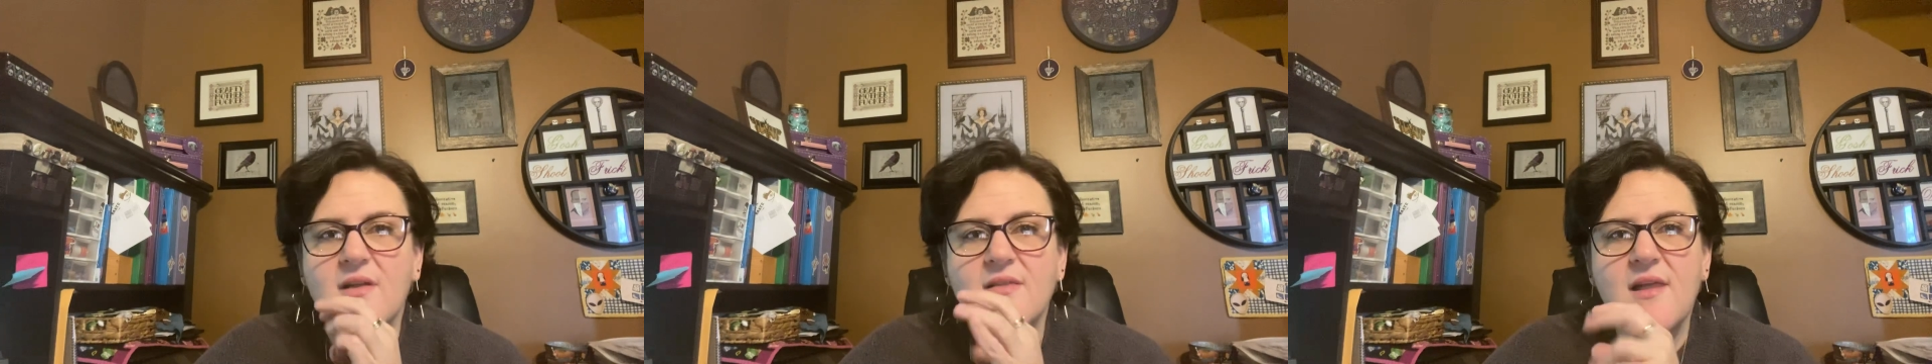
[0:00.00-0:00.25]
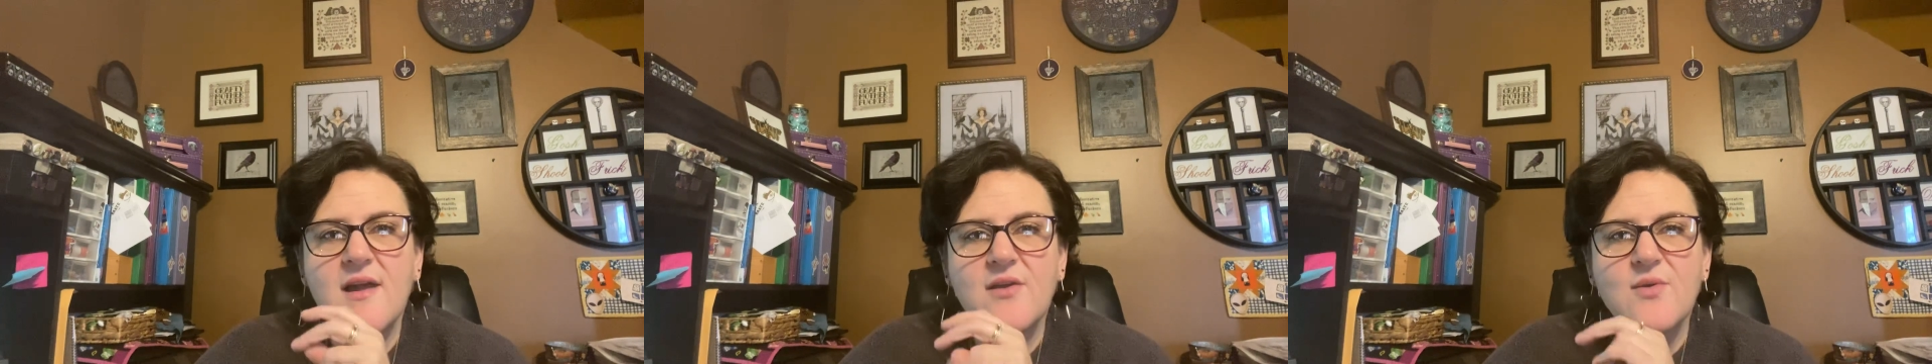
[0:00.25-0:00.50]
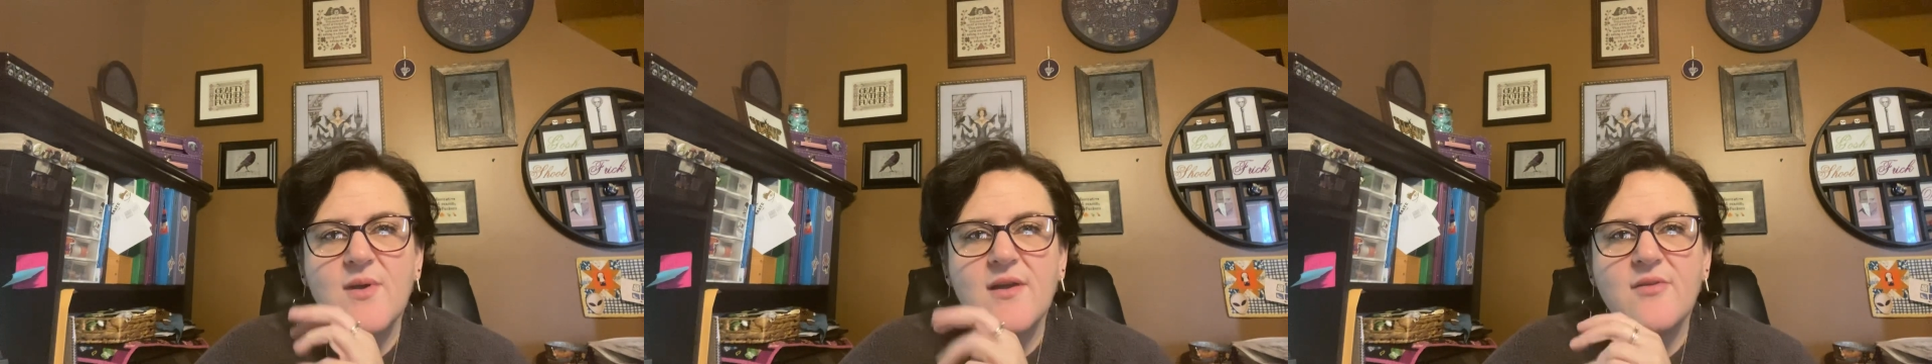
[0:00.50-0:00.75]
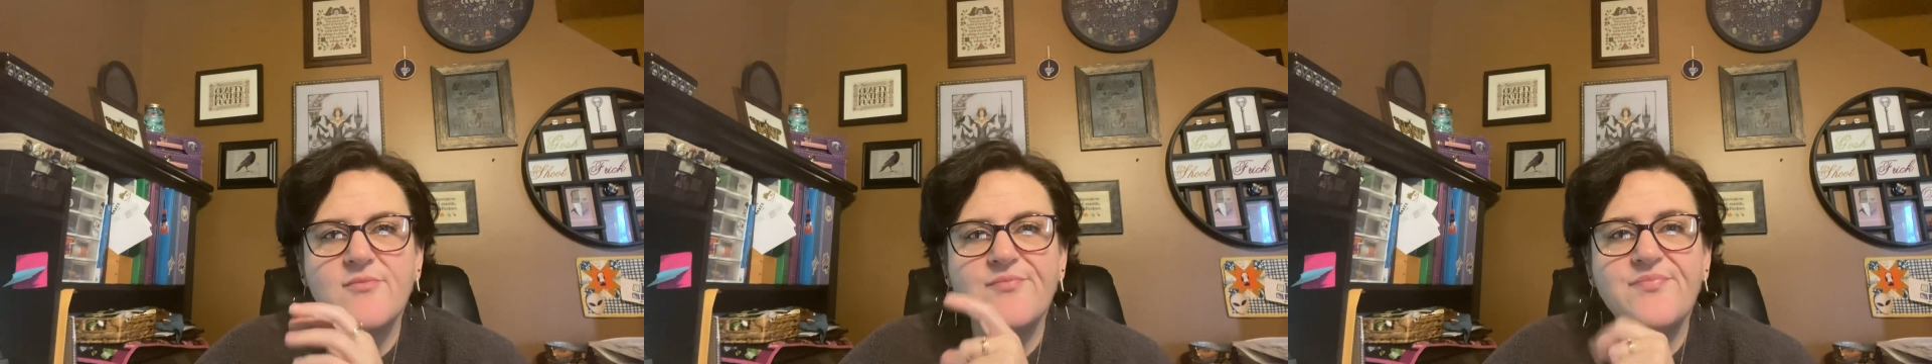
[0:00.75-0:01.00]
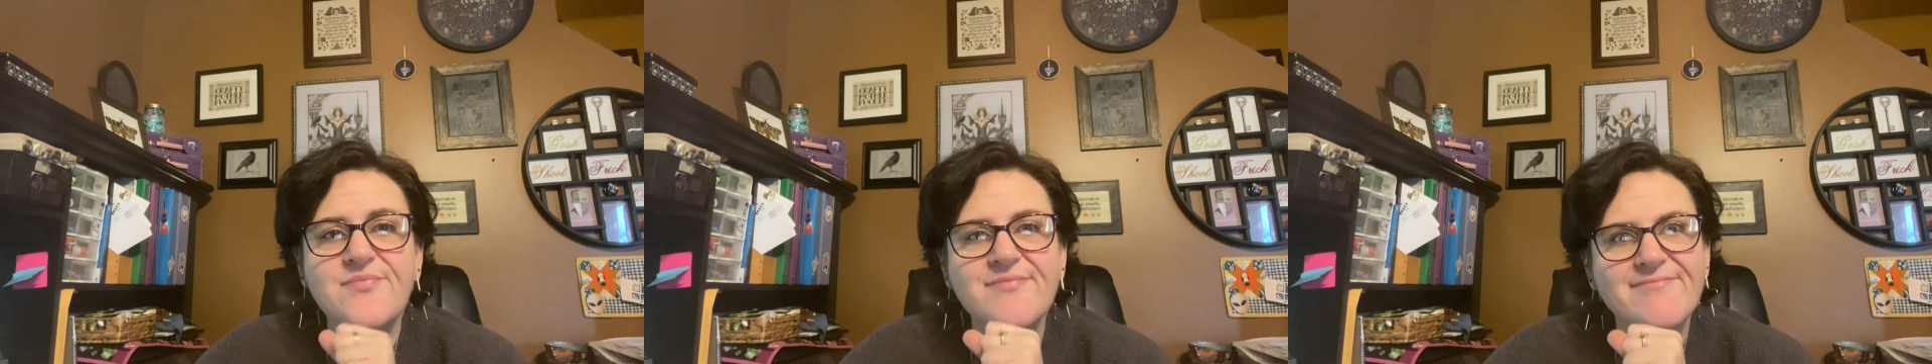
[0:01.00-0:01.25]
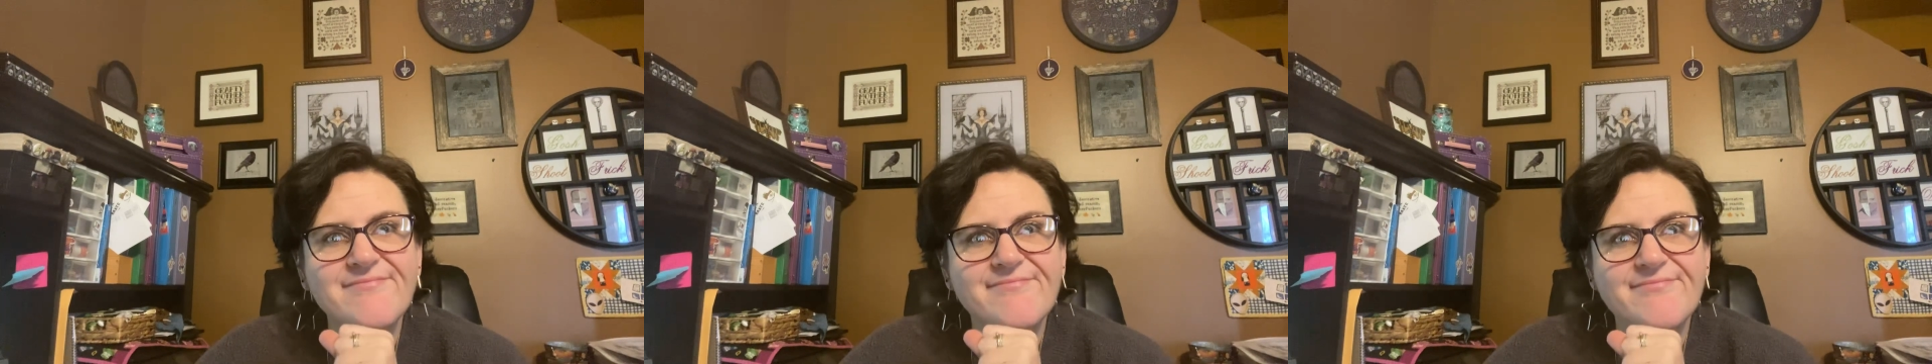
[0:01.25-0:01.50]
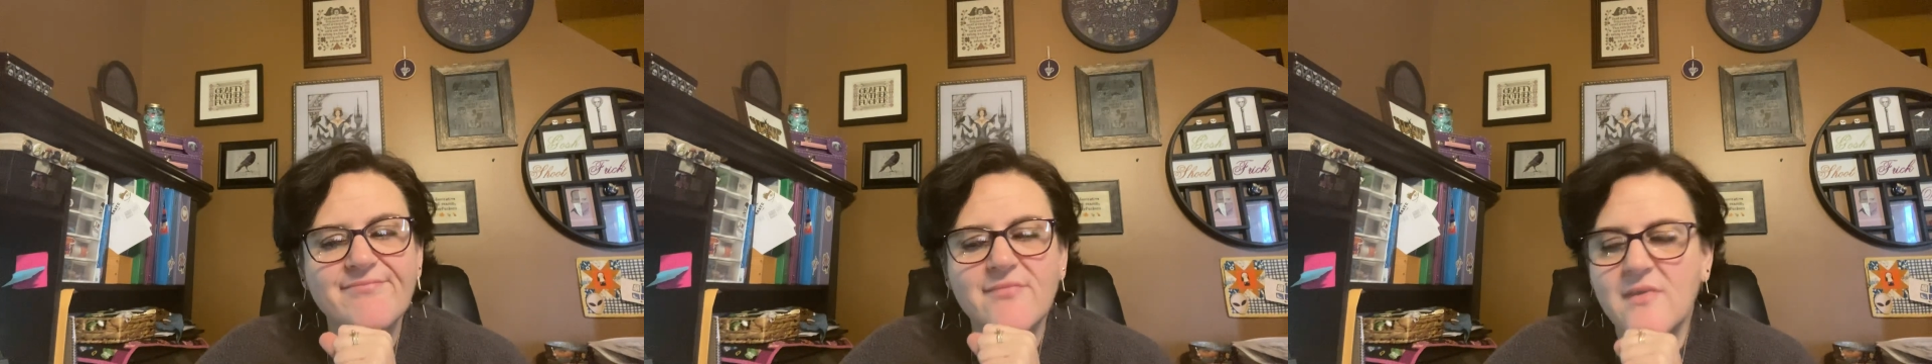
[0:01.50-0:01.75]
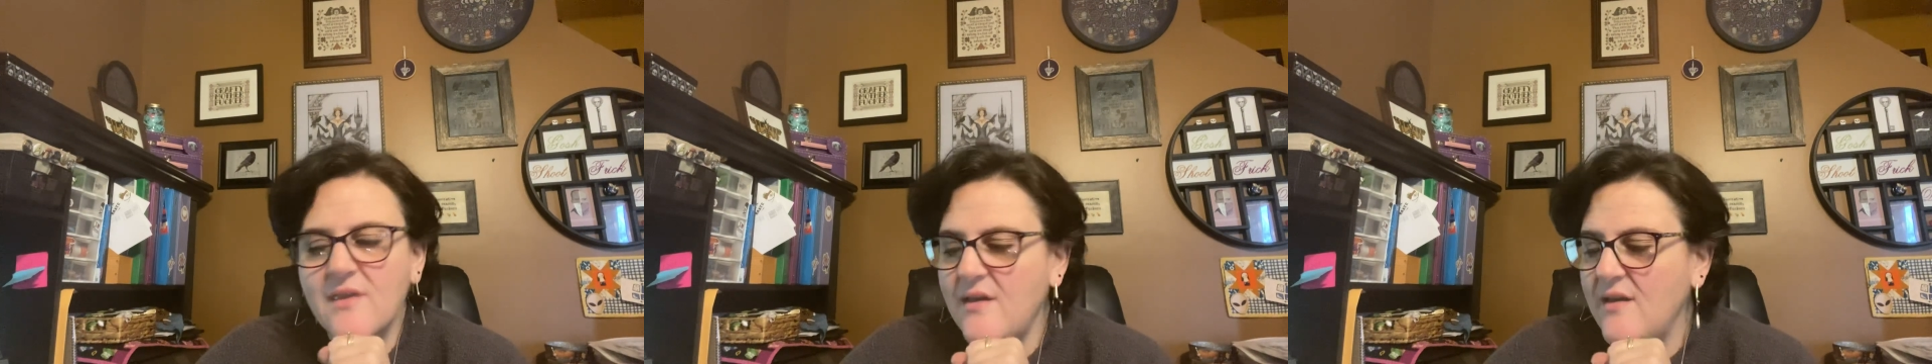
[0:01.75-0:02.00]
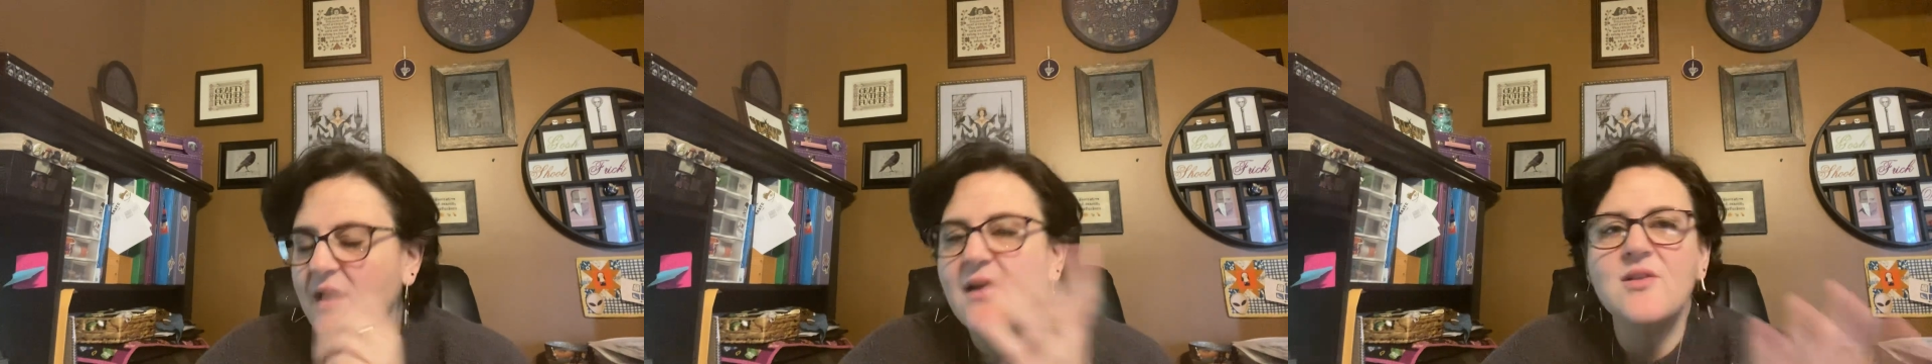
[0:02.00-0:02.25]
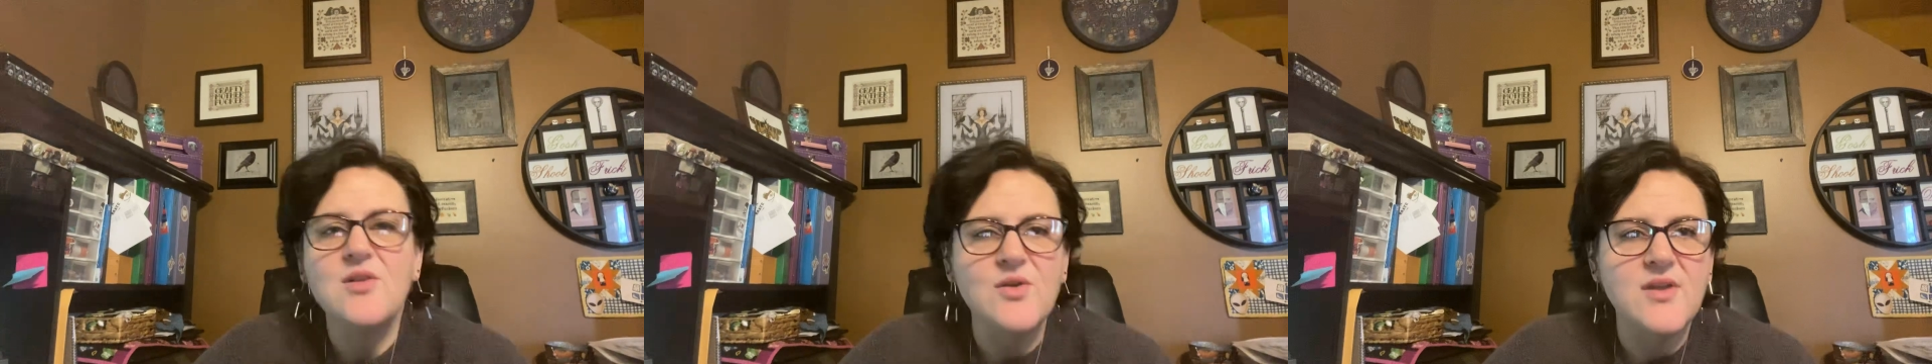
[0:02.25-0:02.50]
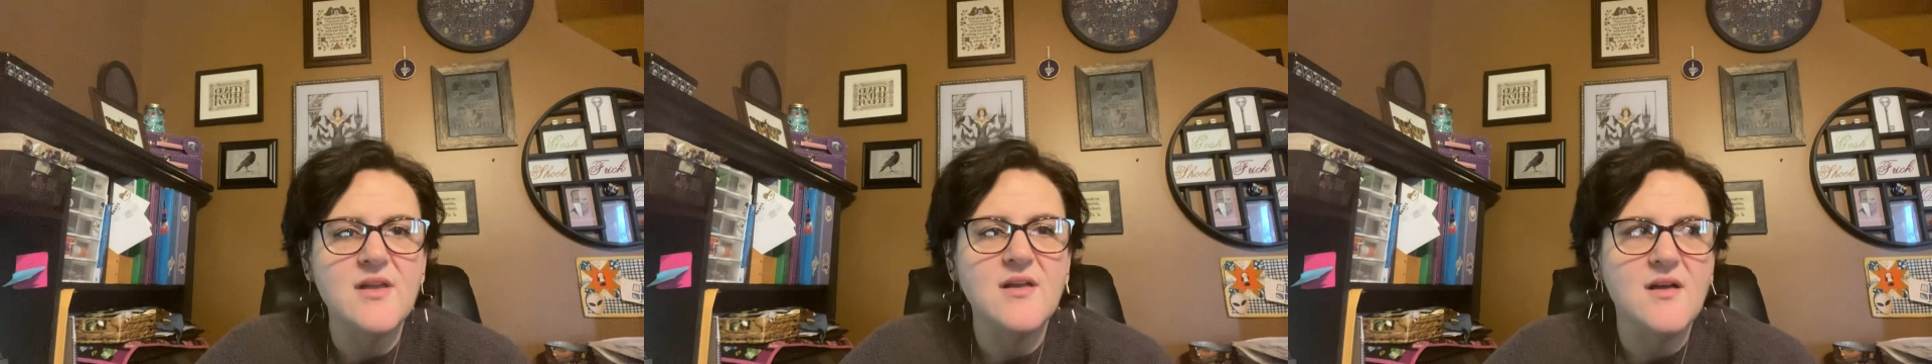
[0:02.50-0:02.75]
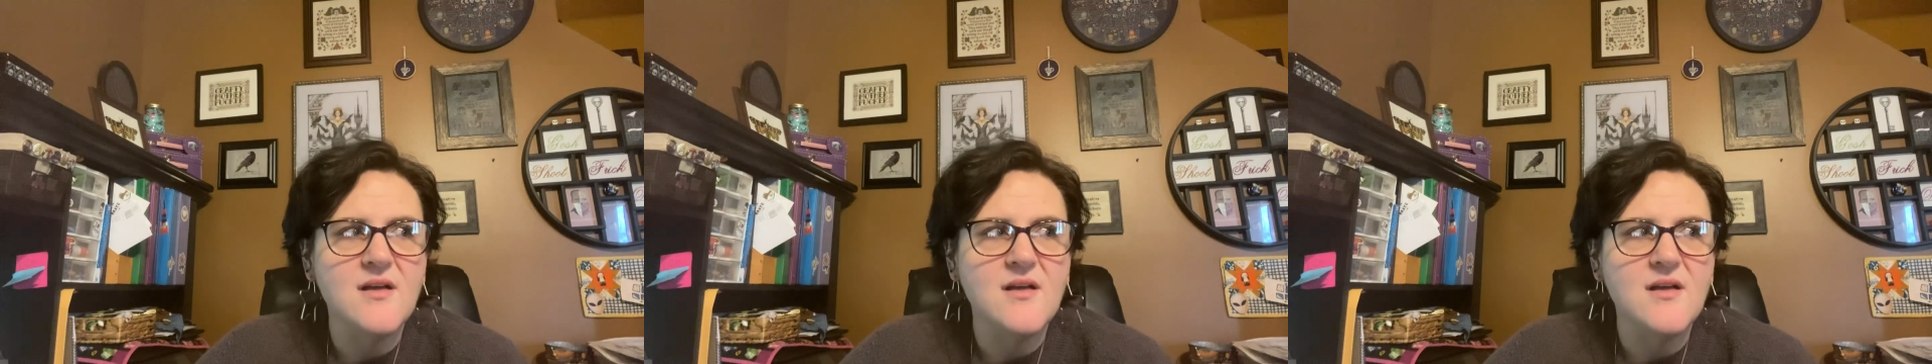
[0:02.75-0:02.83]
lying around. Including,